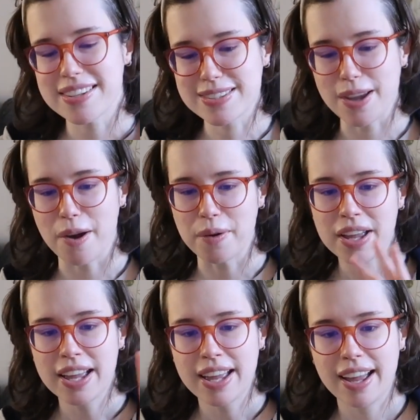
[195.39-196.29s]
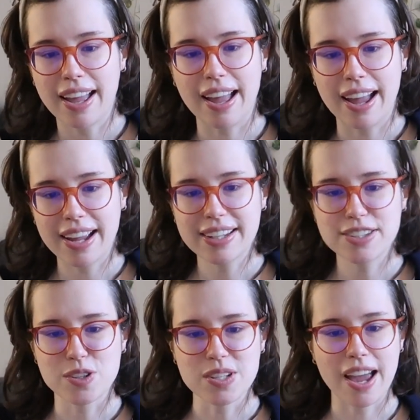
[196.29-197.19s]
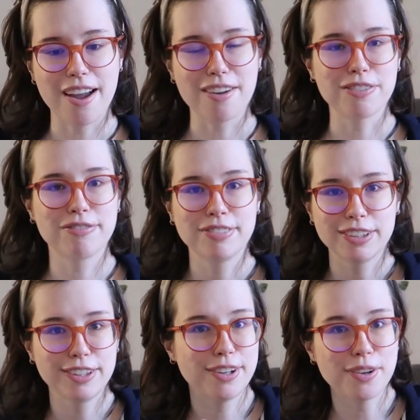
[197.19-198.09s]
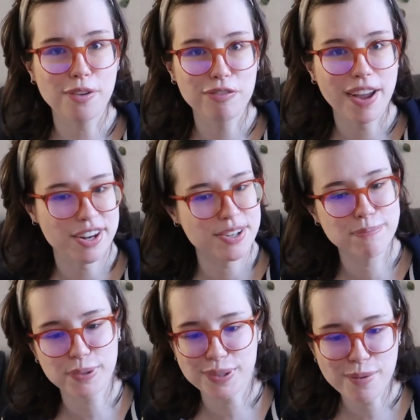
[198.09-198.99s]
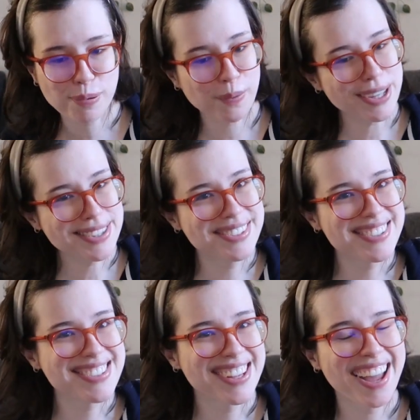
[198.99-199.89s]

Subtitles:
So I just have good old-fashioned bullet points.